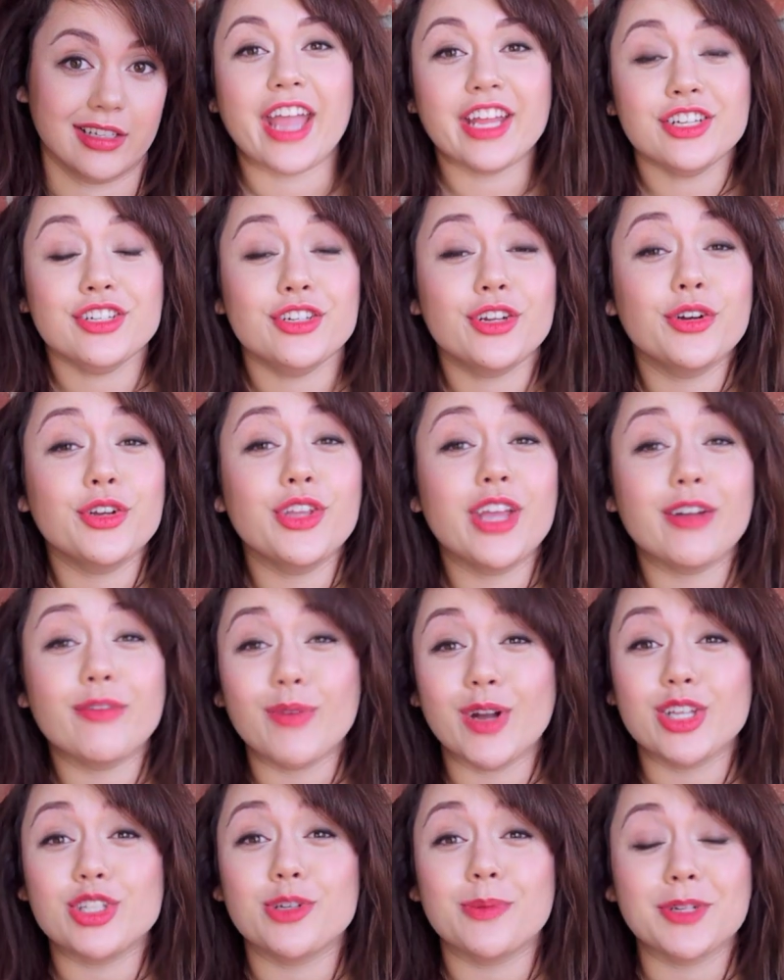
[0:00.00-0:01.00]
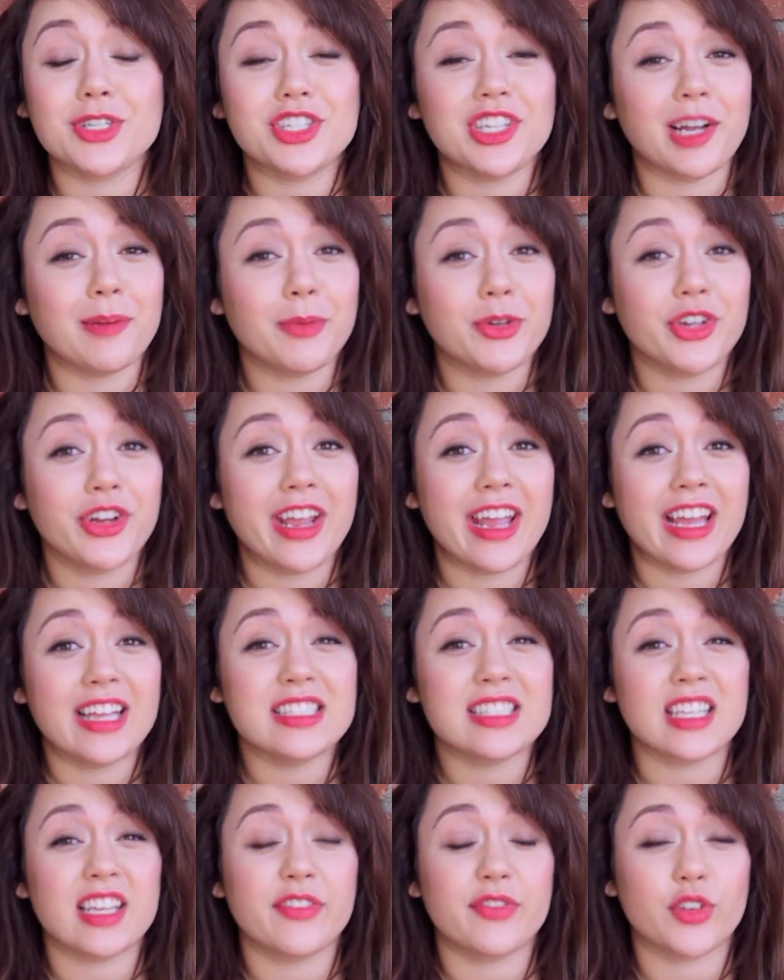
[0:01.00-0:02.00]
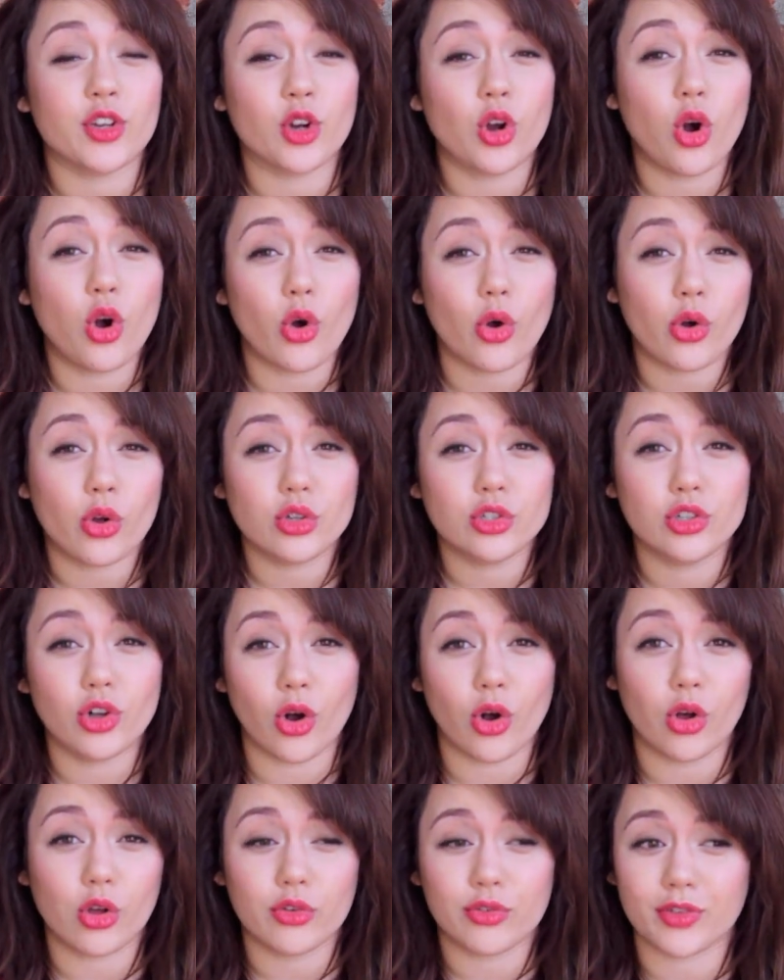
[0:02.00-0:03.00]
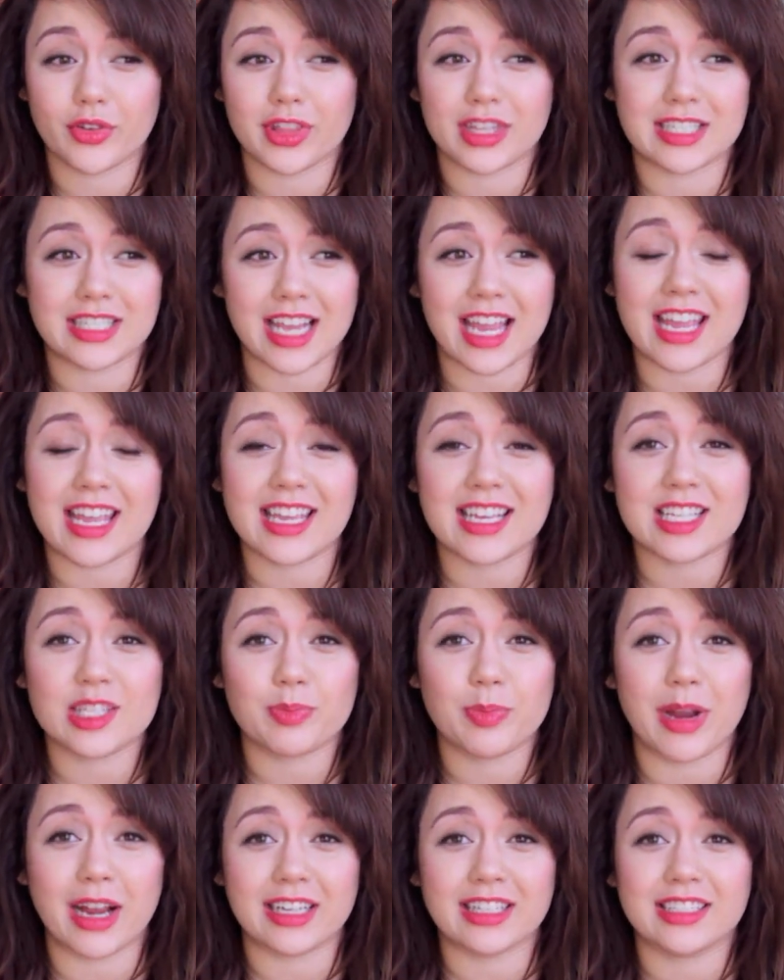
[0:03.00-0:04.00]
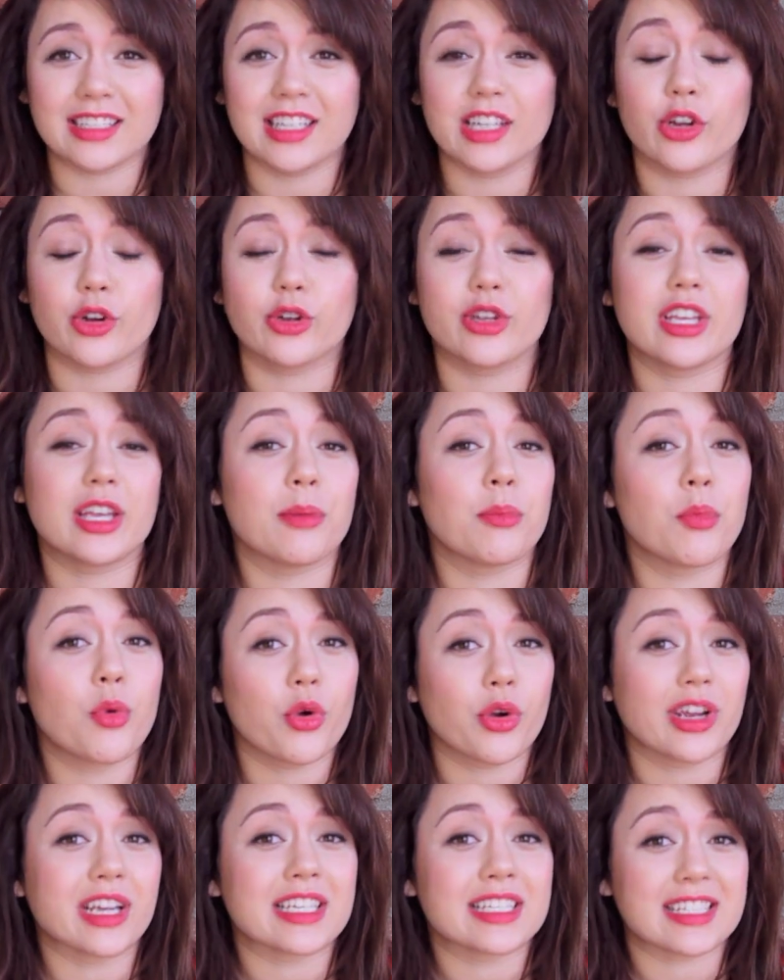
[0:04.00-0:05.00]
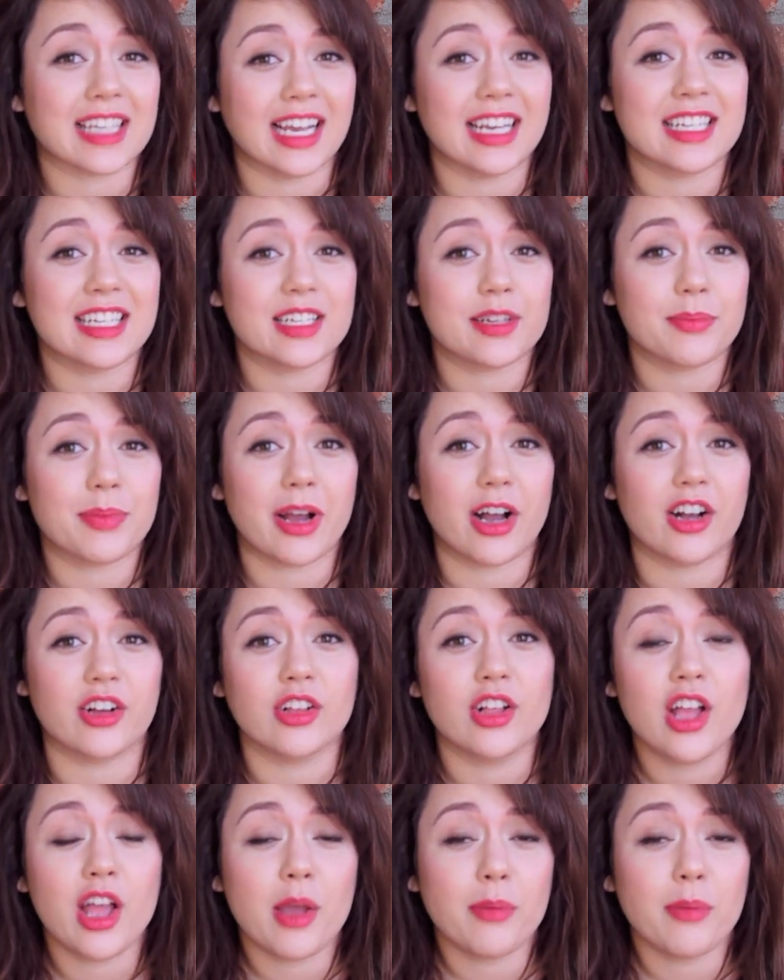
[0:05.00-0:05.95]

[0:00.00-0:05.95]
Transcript: and you know you have way too much time on your hands if your whole goal for the day is practically or you get more excited about